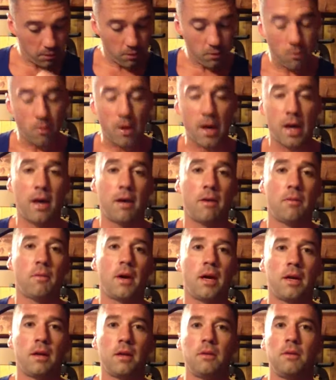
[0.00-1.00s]

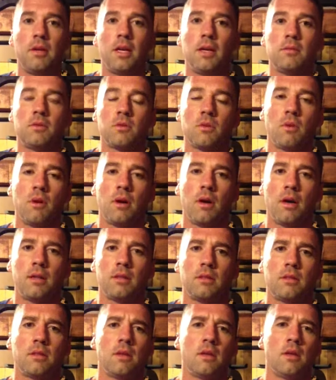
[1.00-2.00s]
Why do deep
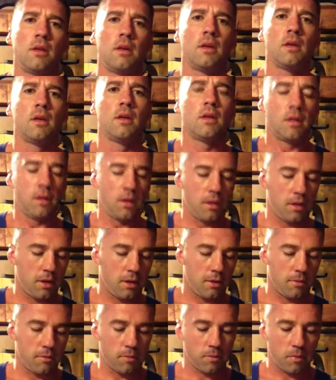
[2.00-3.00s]
squats?
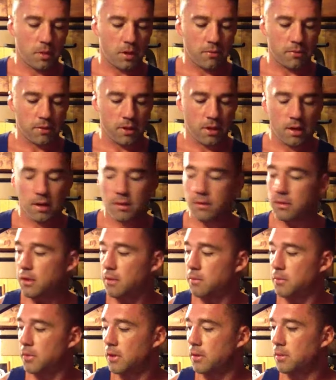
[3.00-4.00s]
I forgot
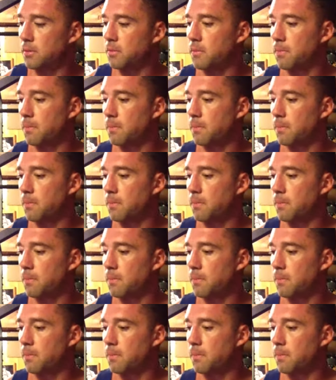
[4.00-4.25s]
something.